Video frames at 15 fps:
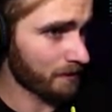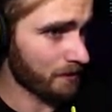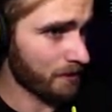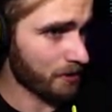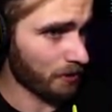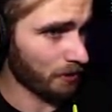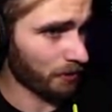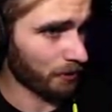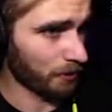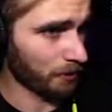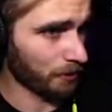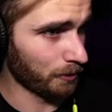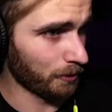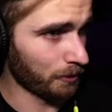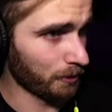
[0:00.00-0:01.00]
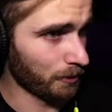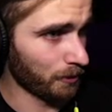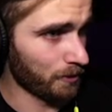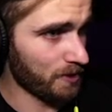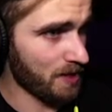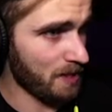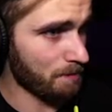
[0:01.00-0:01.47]

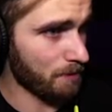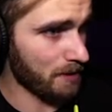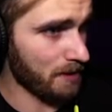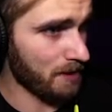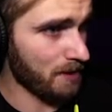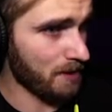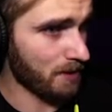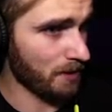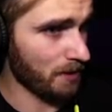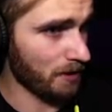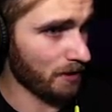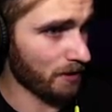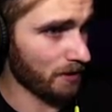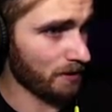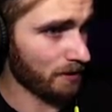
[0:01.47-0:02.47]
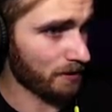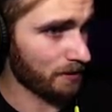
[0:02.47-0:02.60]
So deep in here.